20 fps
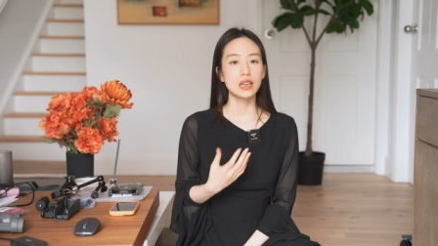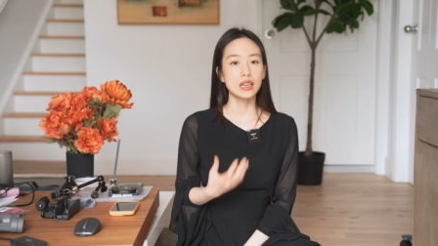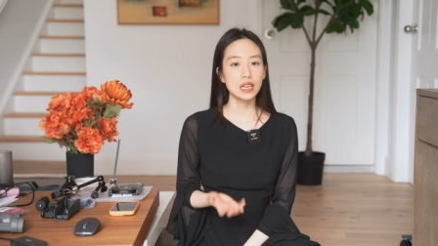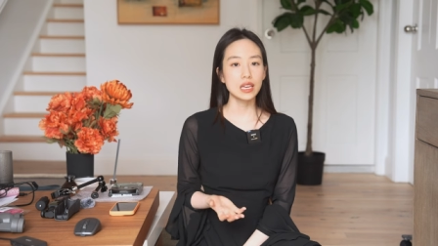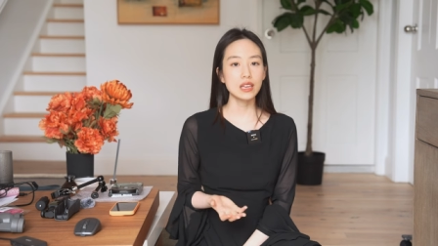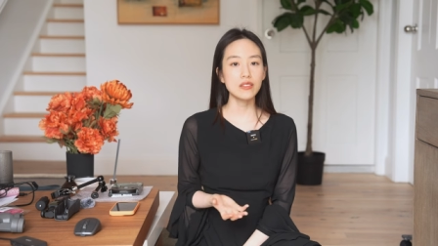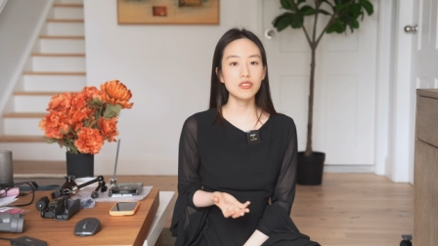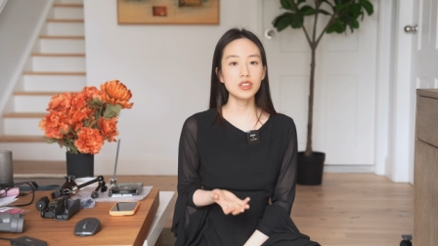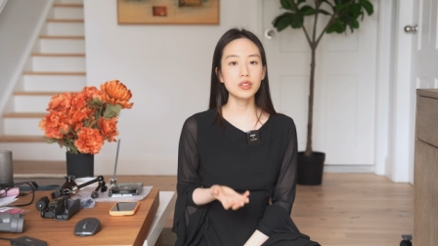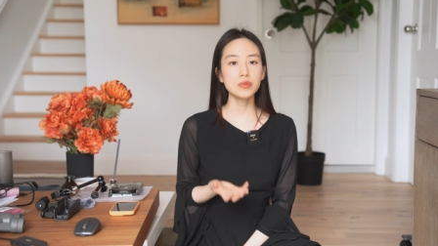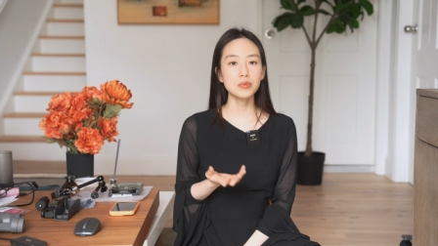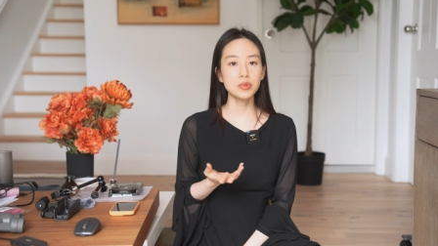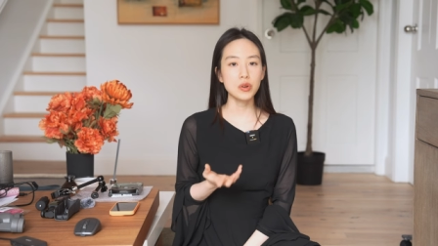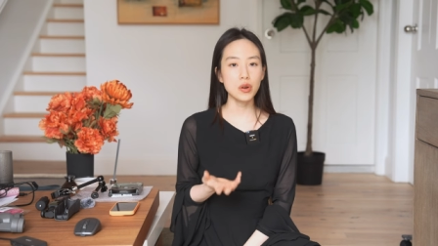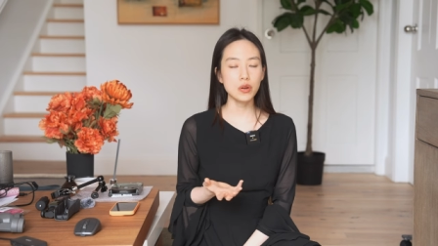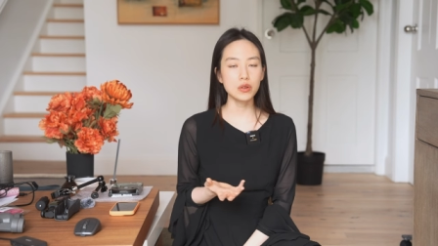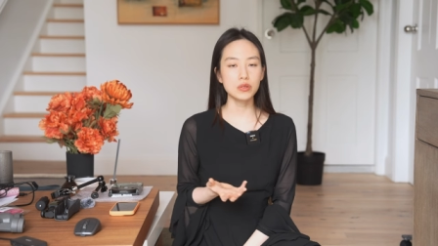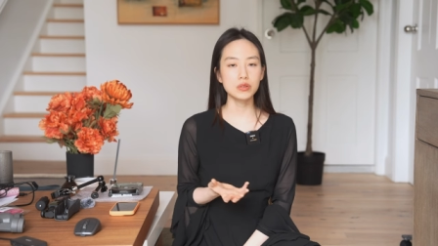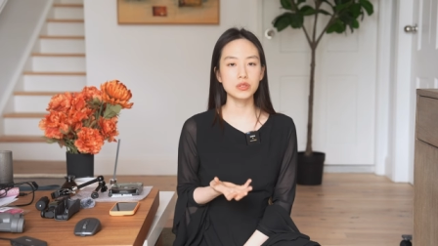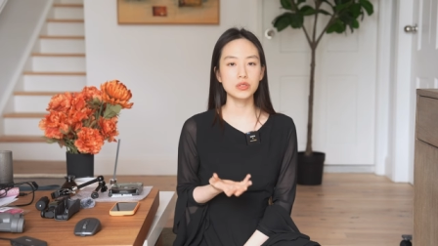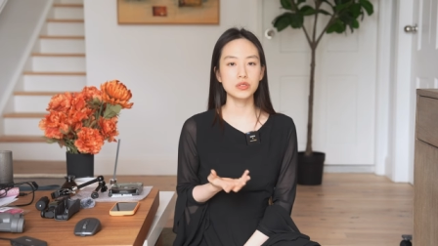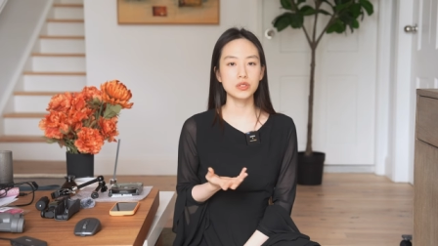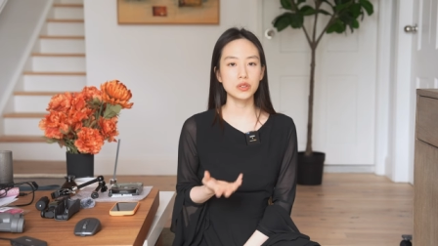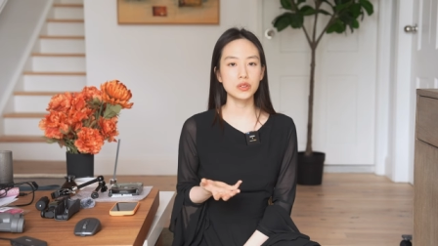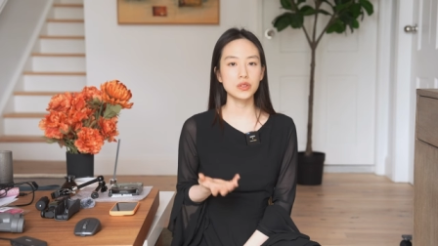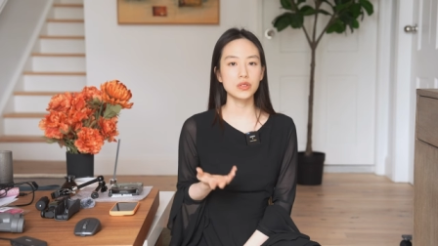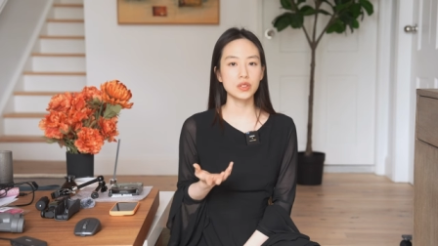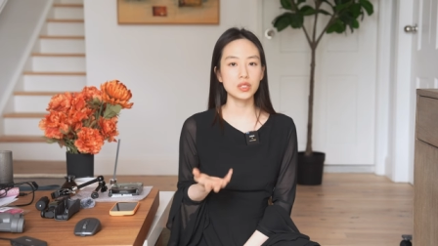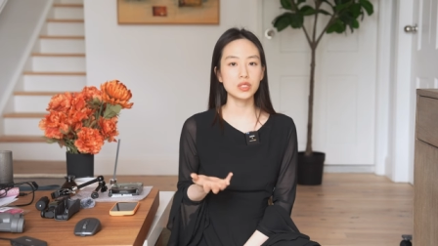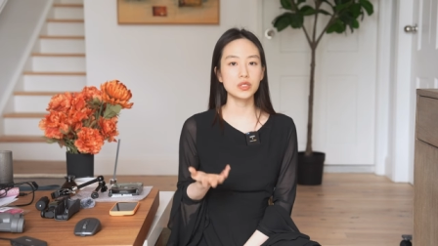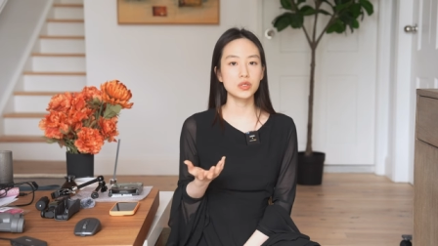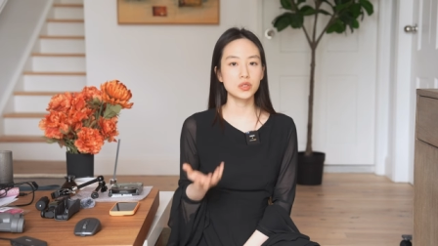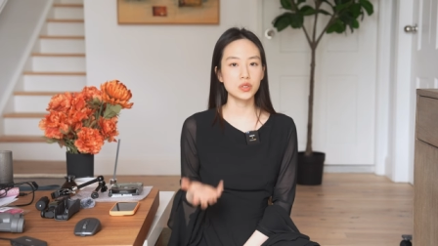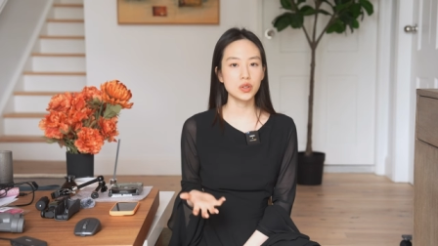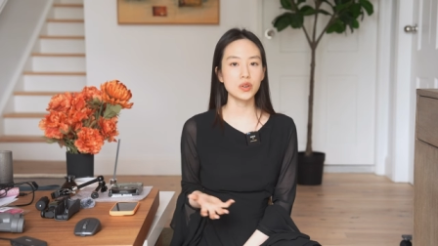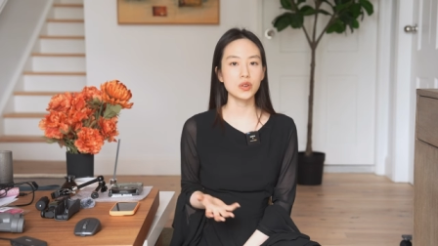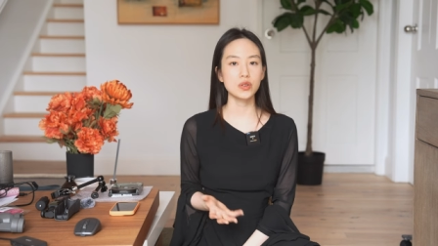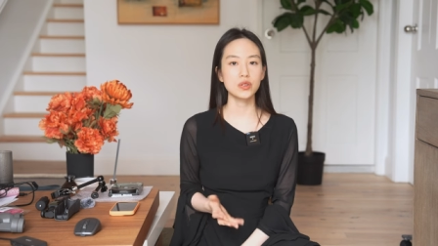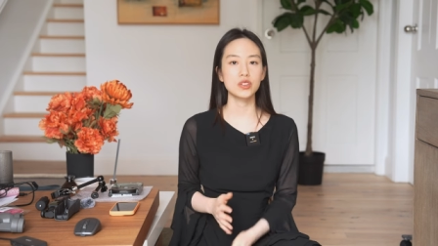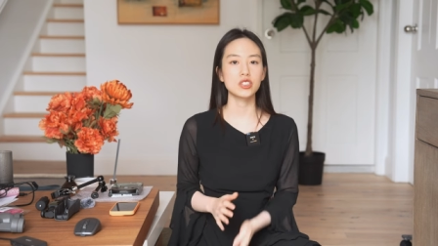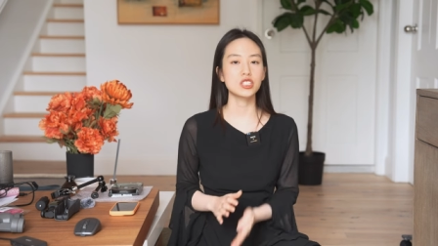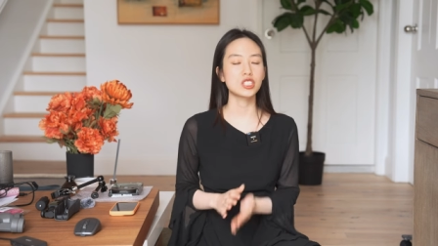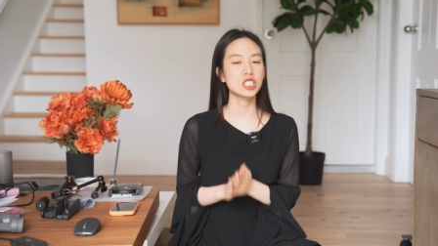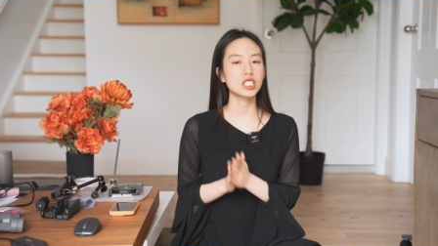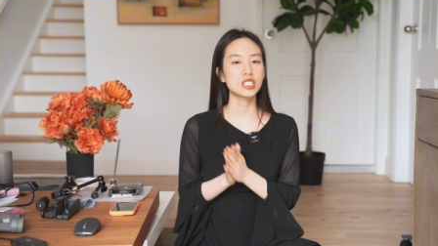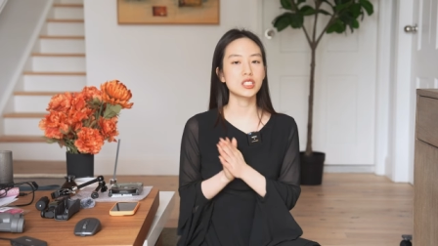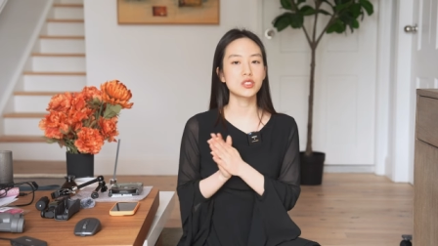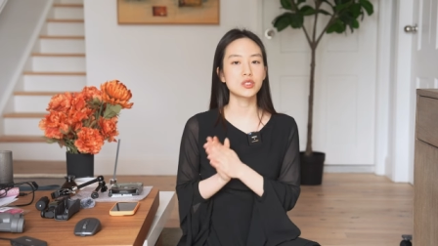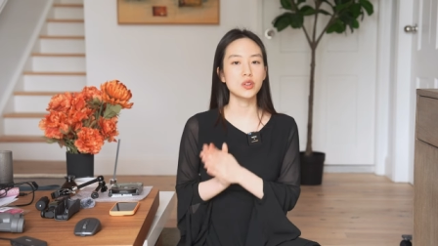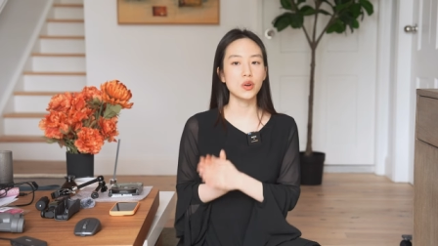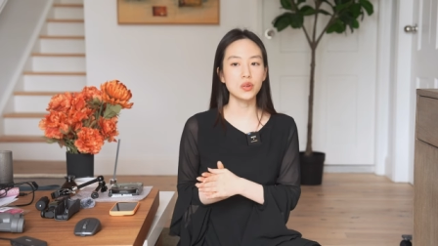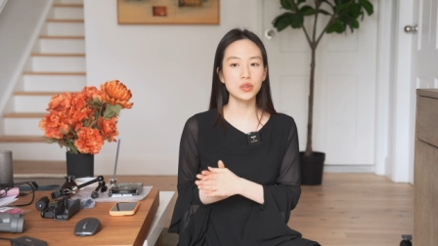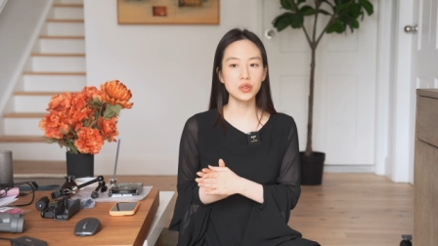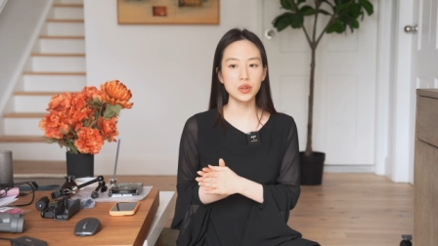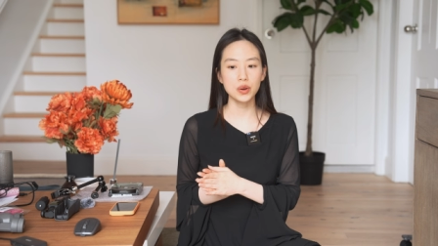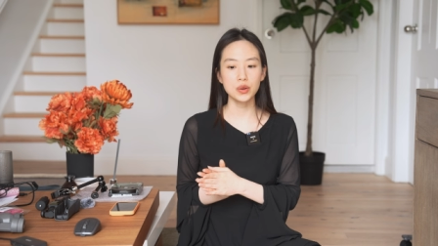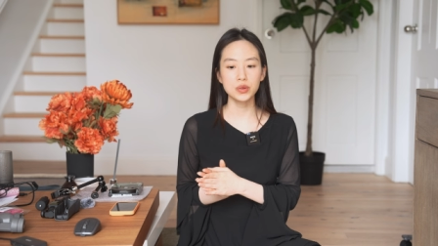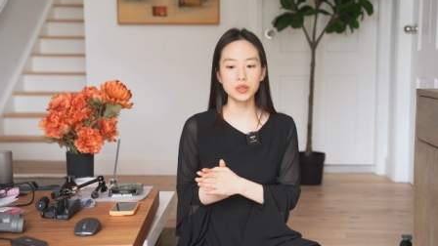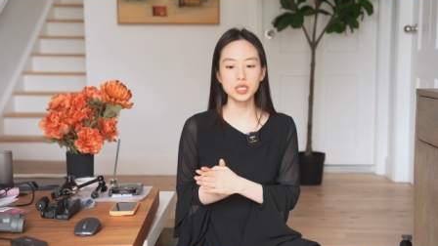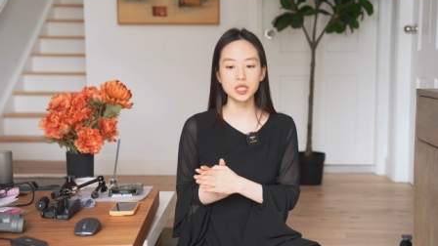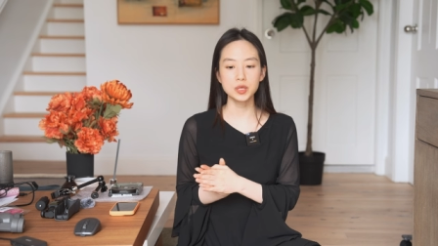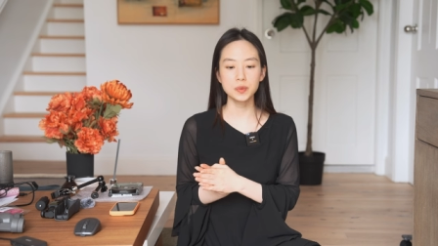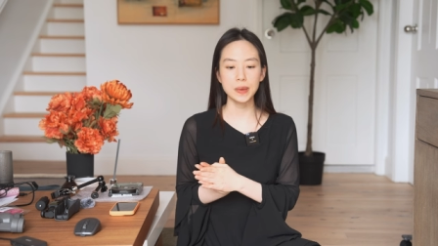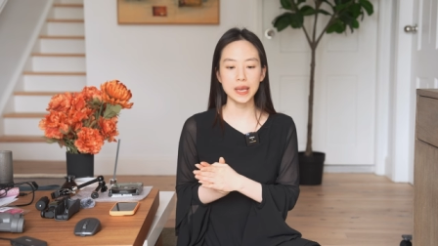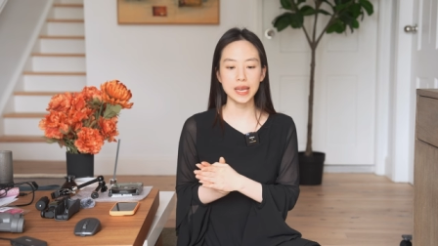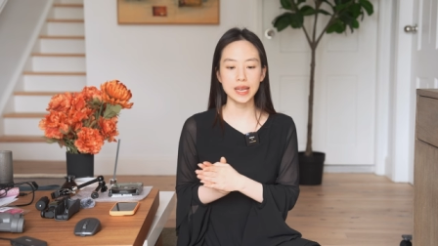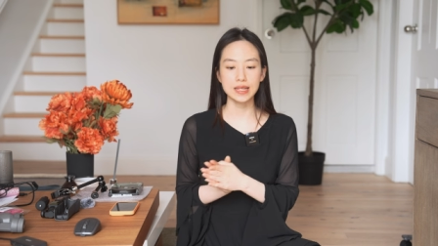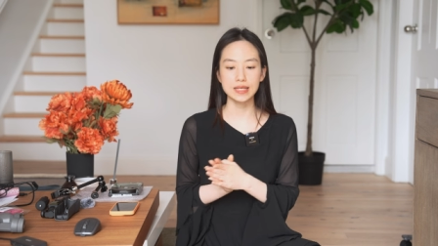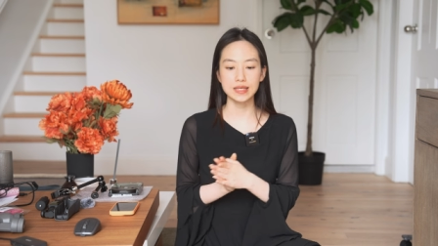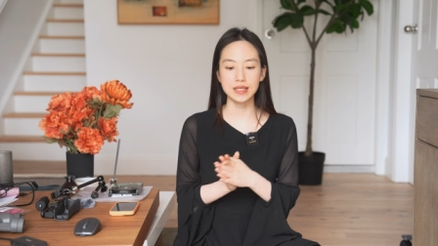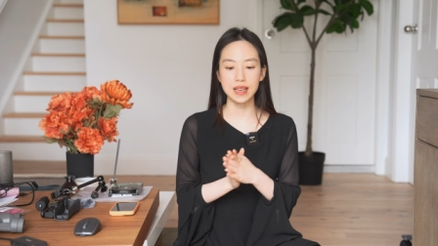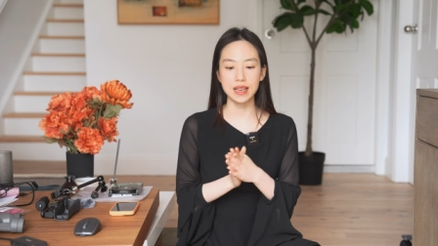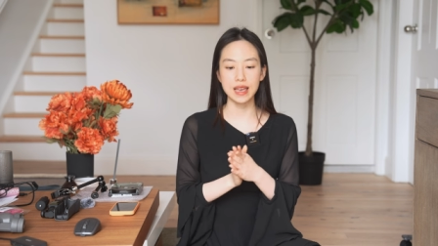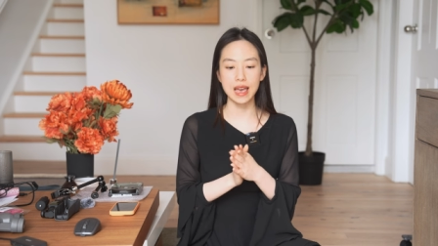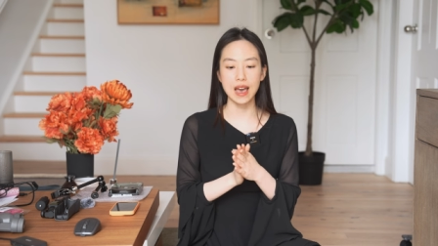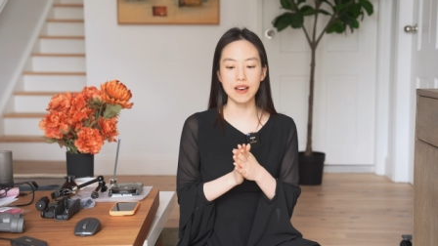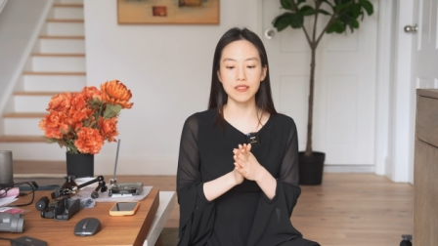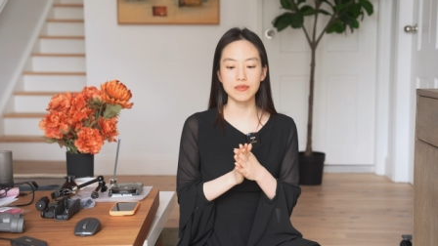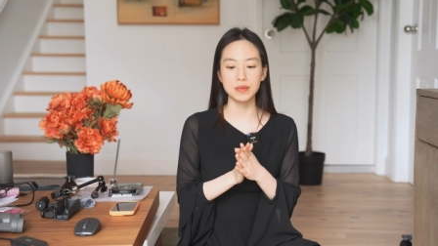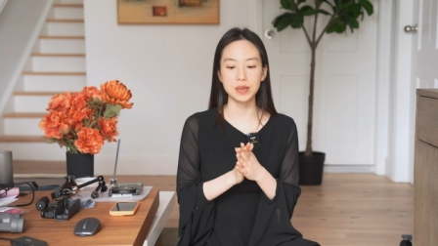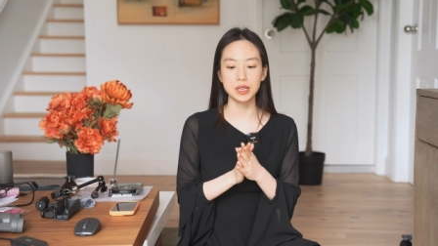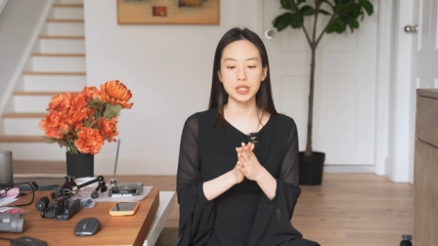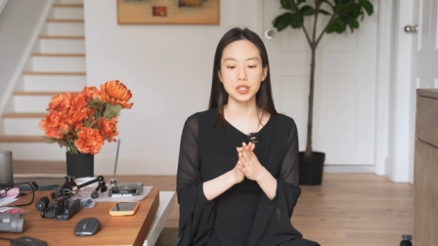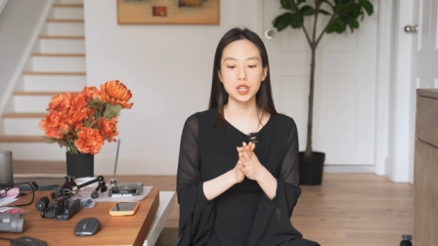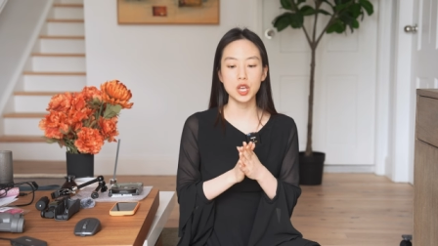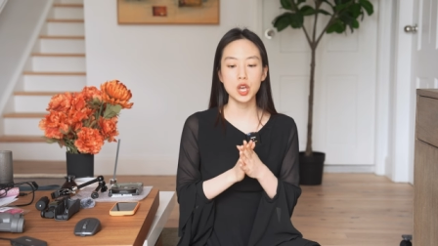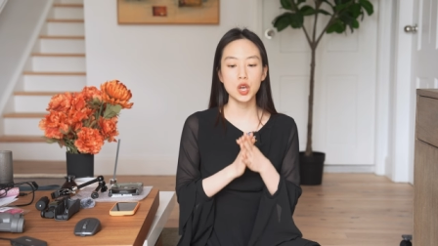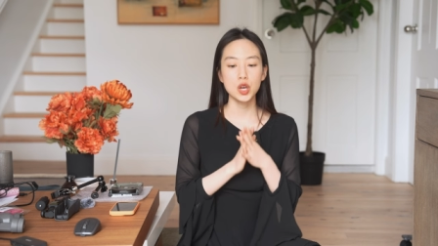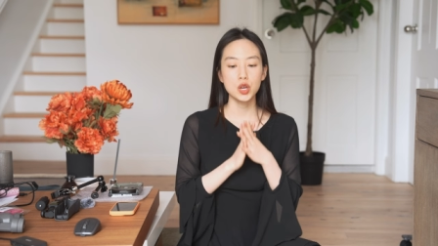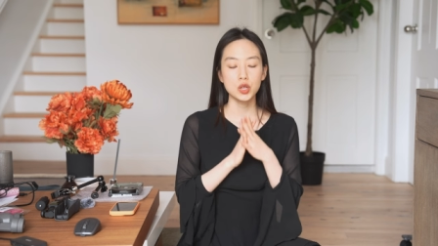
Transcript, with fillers: Even pros do this too, you just don't notice because they have been